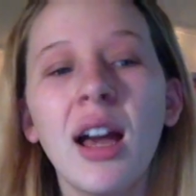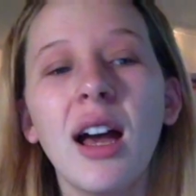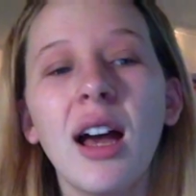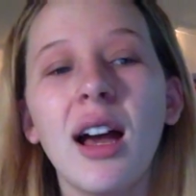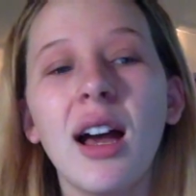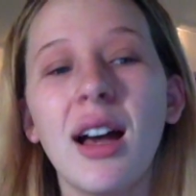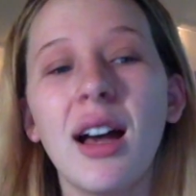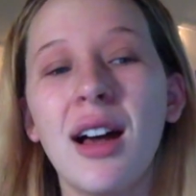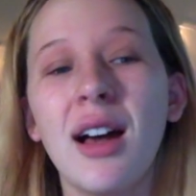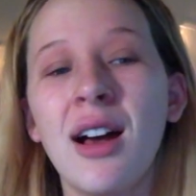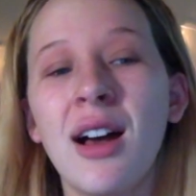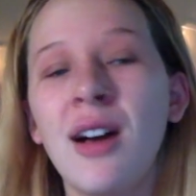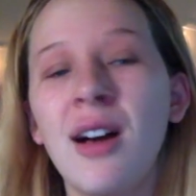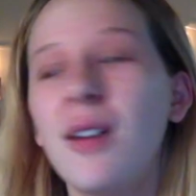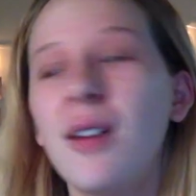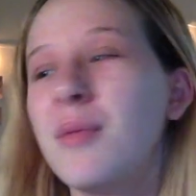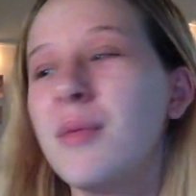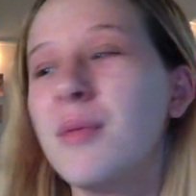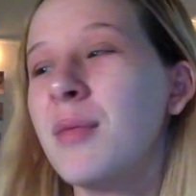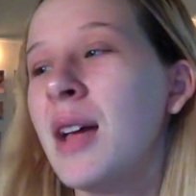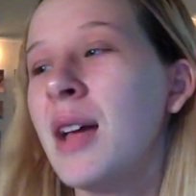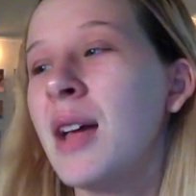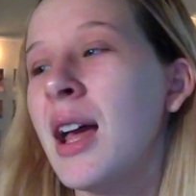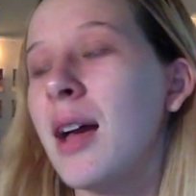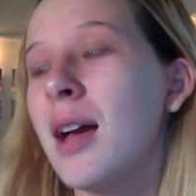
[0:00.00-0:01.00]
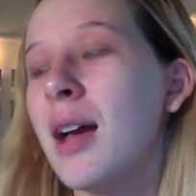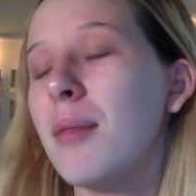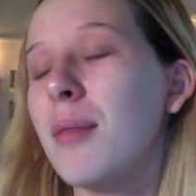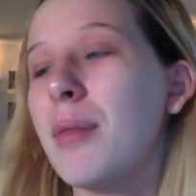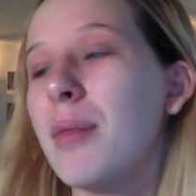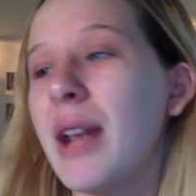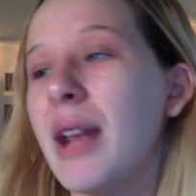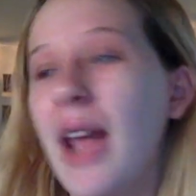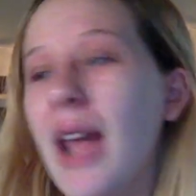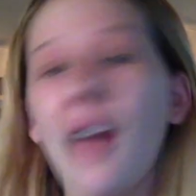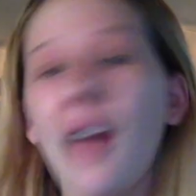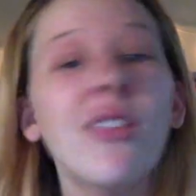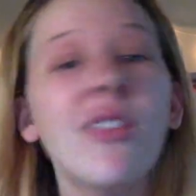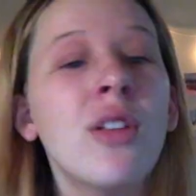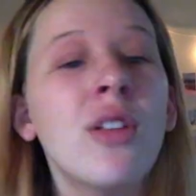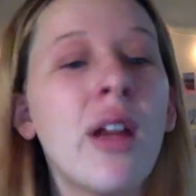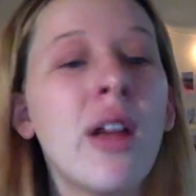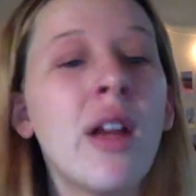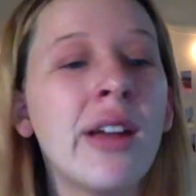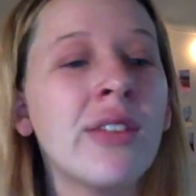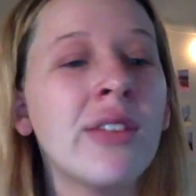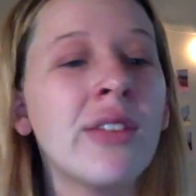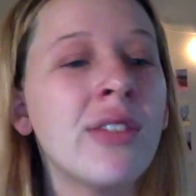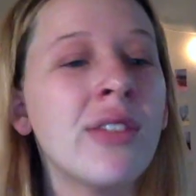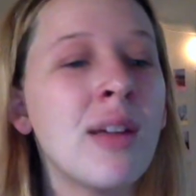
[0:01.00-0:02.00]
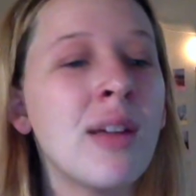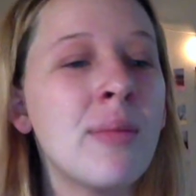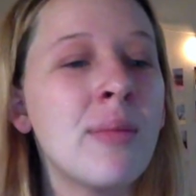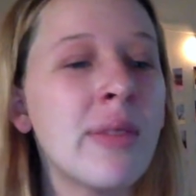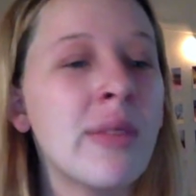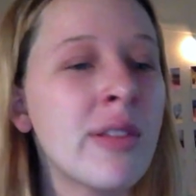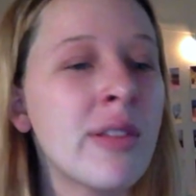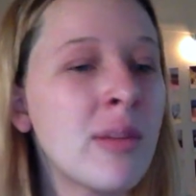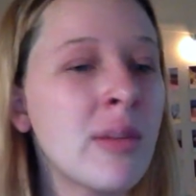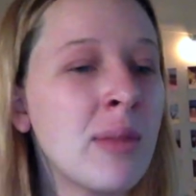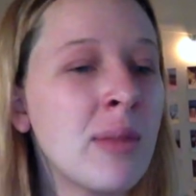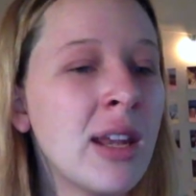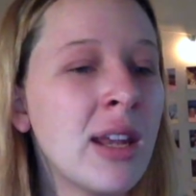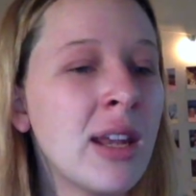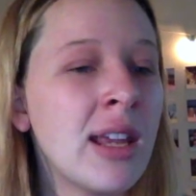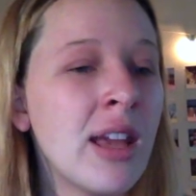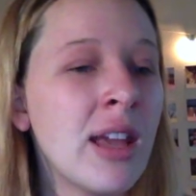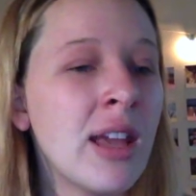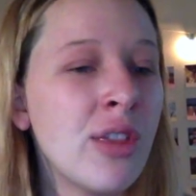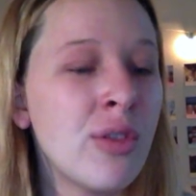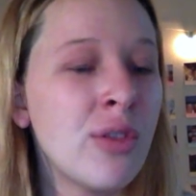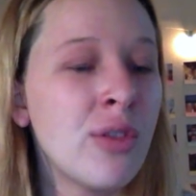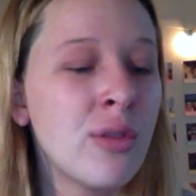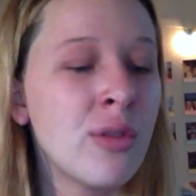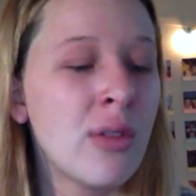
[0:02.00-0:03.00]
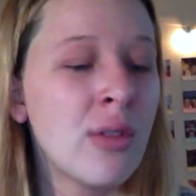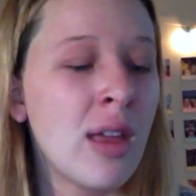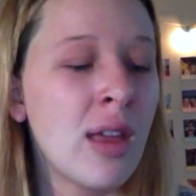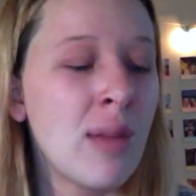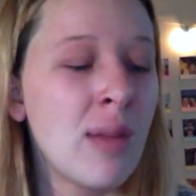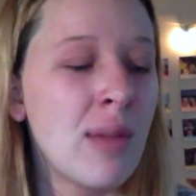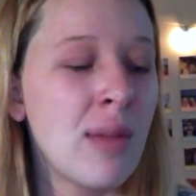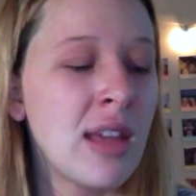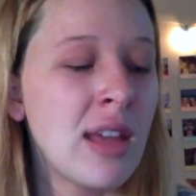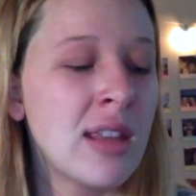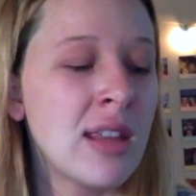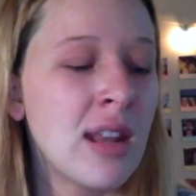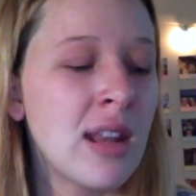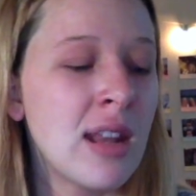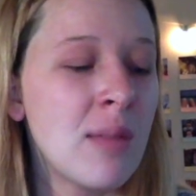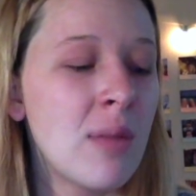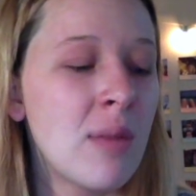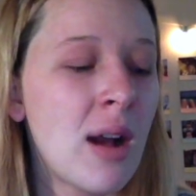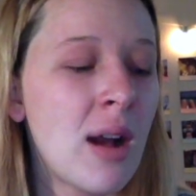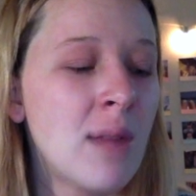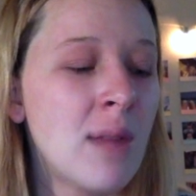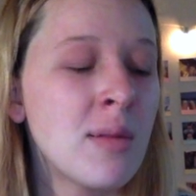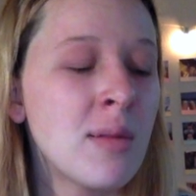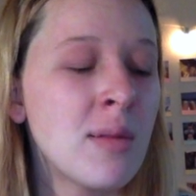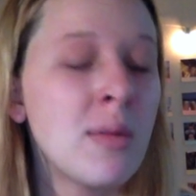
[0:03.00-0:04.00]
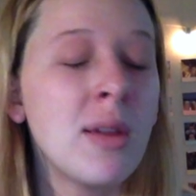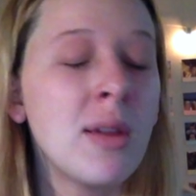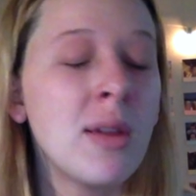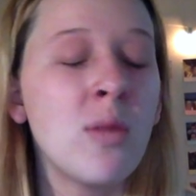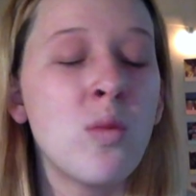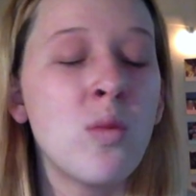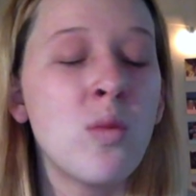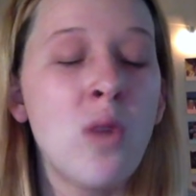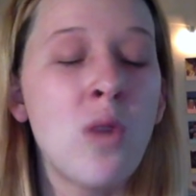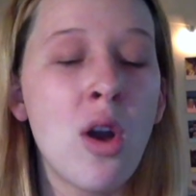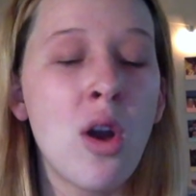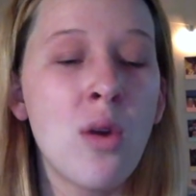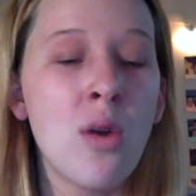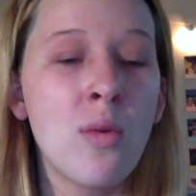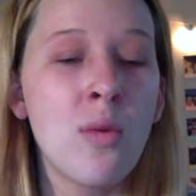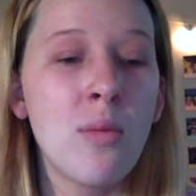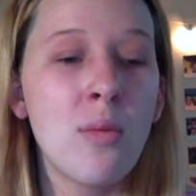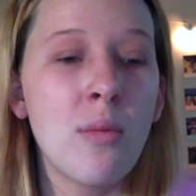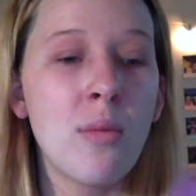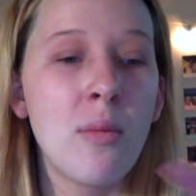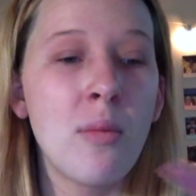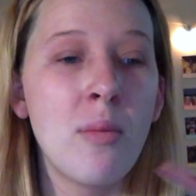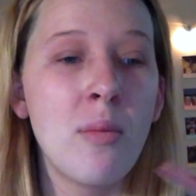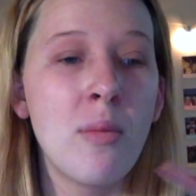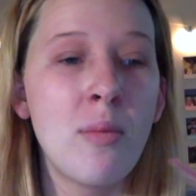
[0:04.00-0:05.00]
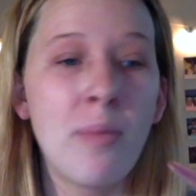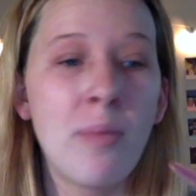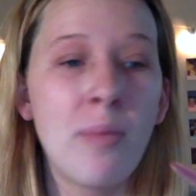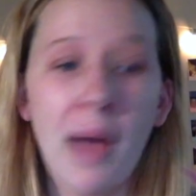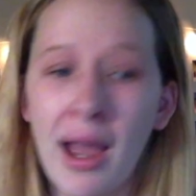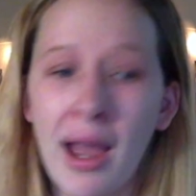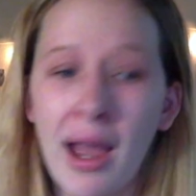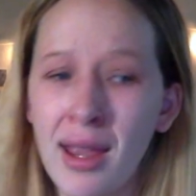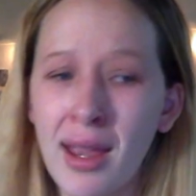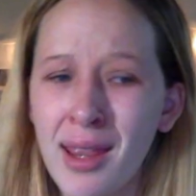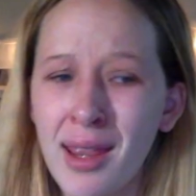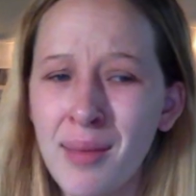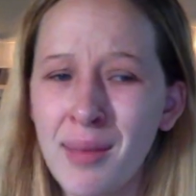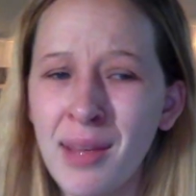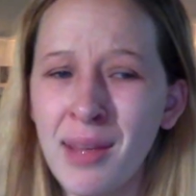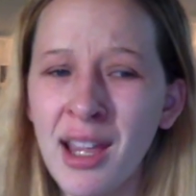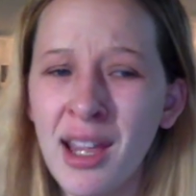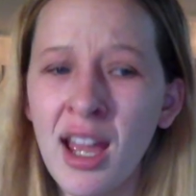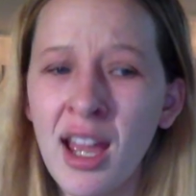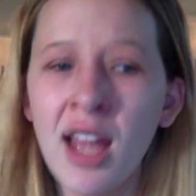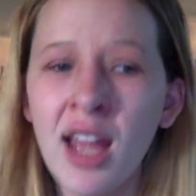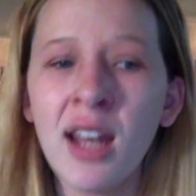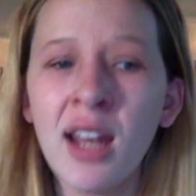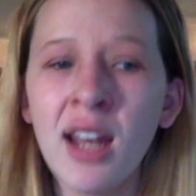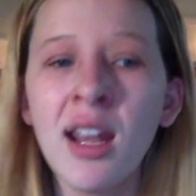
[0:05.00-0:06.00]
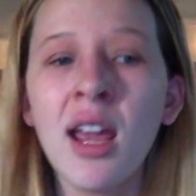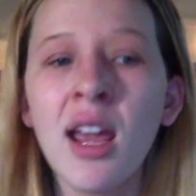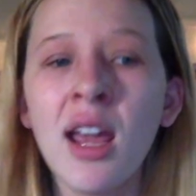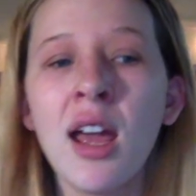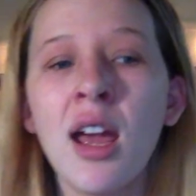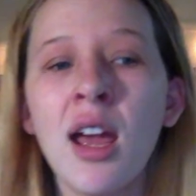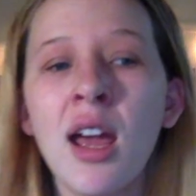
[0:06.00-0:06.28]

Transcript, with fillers: Um, but I have a lot of them, so I'm going to get through them and then I probably won't buy them again.